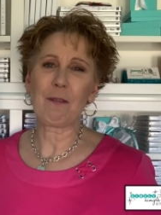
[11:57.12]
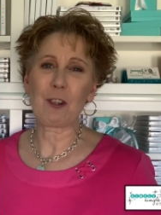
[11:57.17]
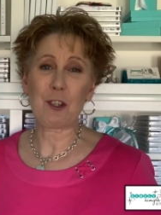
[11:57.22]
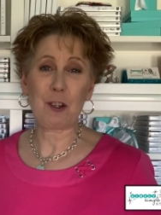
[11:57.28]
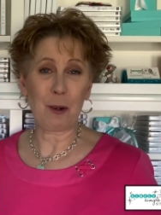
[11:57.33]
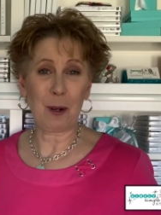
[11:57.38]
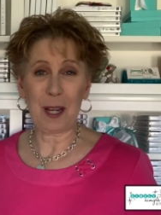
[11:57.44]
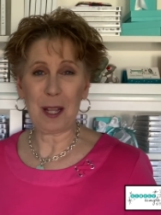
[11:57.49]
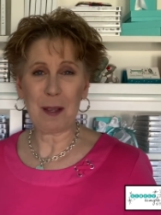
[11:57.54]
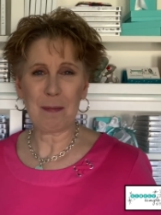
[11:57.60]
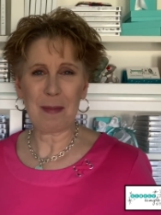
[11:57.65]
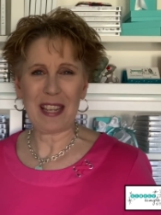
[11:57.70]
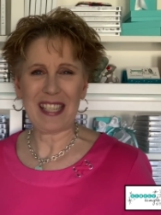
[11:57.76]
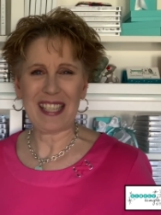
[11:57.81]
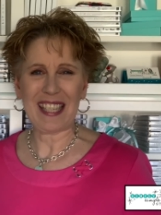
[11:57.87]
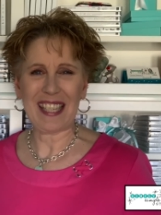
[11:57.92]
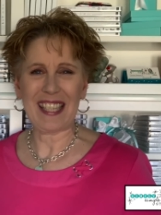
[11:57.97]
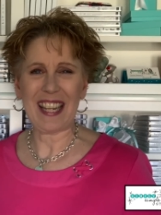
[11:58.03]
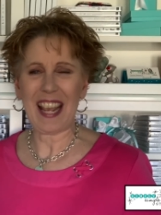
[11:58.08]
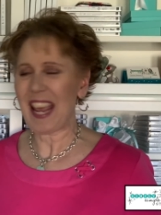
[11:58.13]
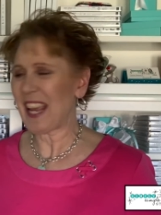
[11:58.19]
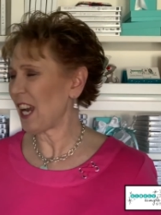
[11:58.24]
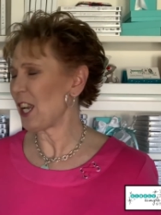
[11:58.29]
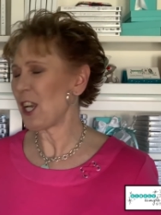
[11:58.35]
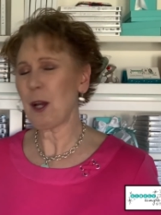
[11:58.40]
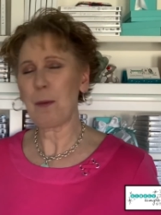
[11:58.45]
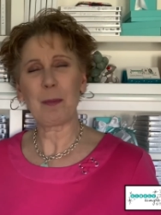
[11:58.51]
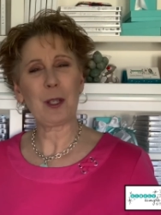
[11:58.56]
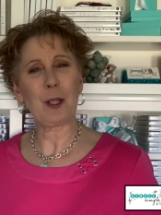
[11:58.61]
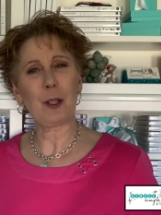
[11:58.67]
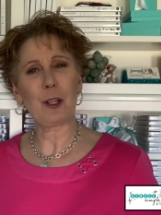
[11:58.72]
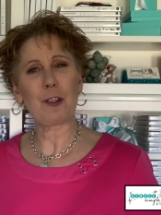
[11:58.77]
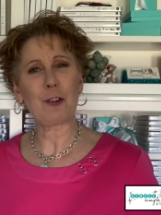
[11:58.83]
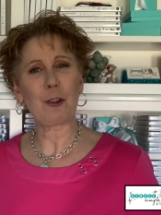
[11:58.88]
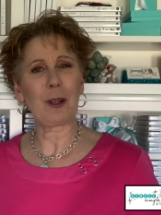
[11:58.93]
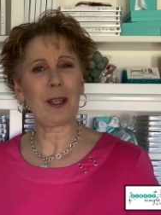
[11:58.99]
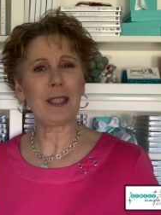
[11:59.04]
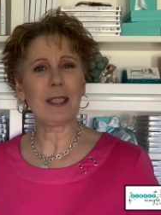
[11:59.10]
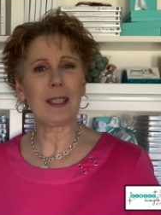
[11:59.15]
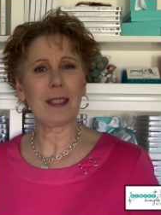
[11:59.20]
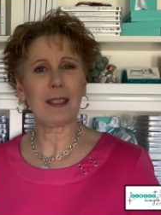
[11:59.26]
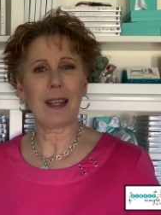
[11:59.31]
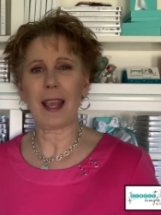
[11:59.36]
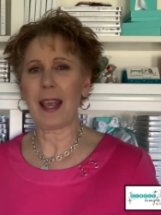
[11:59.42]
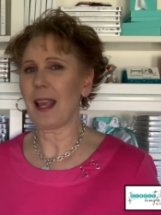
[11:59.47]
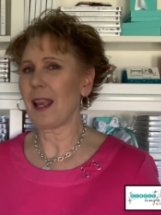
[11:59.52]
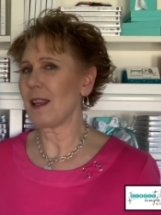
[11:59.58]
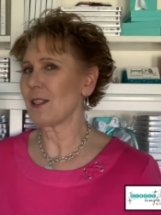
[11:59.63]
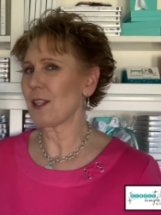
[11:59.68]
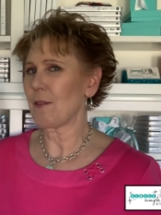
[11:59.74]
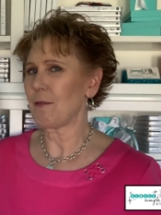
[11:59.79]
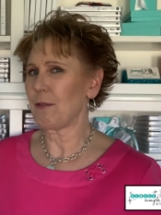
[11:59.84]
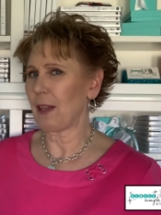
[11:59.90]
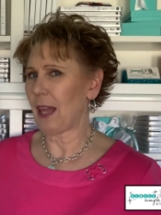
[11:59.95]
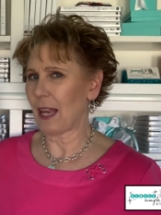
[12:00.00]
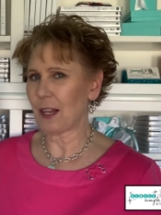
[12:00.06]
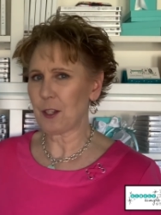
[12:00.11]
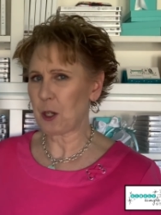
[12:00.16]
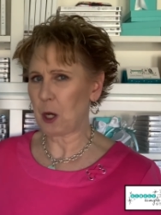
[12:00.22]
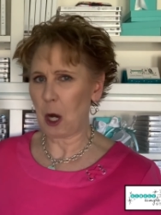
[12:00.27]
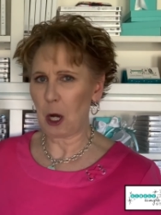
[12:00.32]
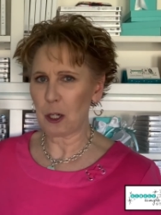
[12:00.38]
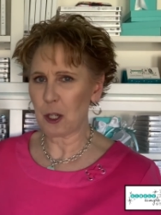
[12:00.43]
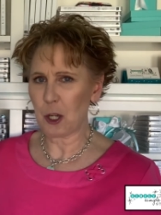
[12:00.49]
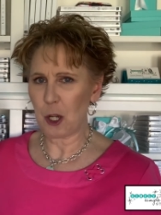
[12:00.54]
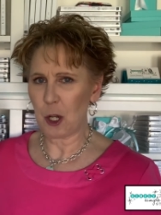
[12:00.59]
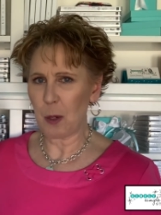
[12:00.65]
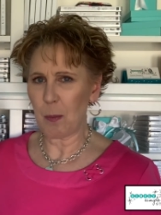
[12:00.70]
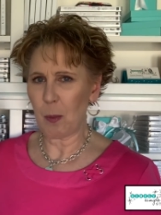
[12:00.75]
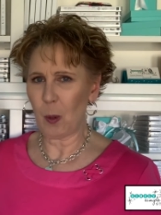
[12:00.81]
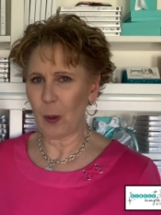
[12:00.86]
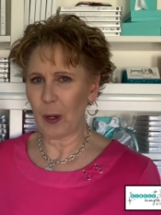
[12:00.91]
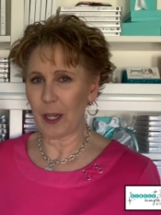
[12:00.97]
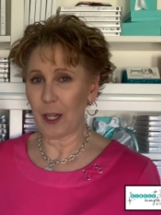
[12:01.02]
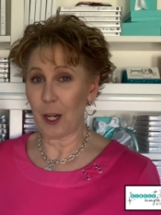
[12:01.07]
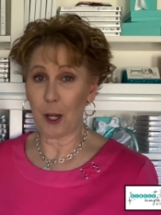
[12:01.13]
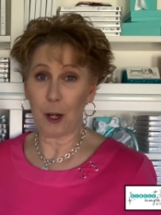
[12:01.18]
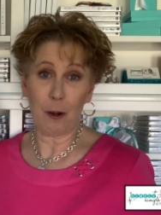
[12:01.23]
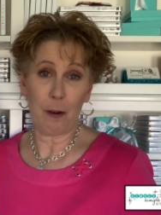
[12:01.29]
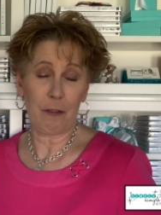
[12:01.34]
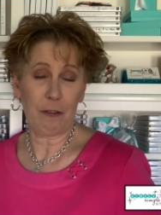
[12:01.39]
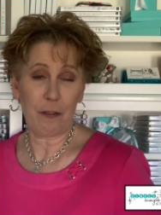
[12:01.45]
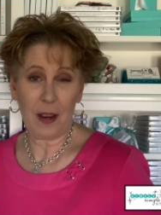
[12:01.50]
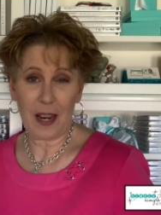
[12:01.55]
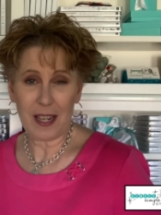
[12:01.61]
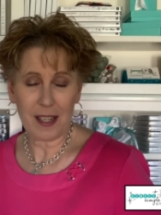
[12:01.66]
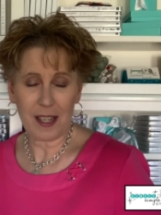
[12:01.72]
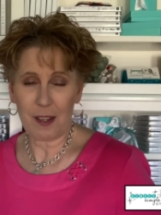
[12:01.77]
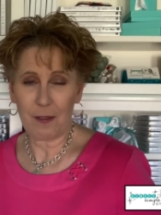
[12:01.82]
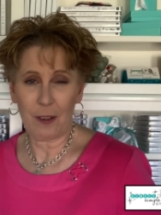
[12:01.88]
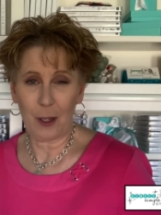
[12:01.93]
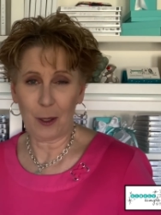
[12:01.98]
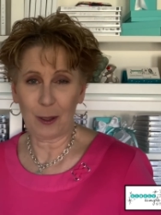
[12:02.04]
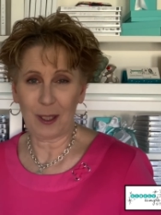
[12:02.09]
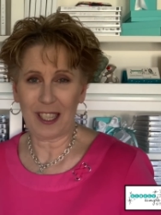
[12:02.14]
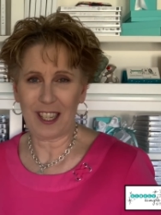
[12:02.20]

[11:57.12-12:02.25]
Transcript: for joining me today. I hope you enjoyed today's Flashcard 2.0 Fancy Fold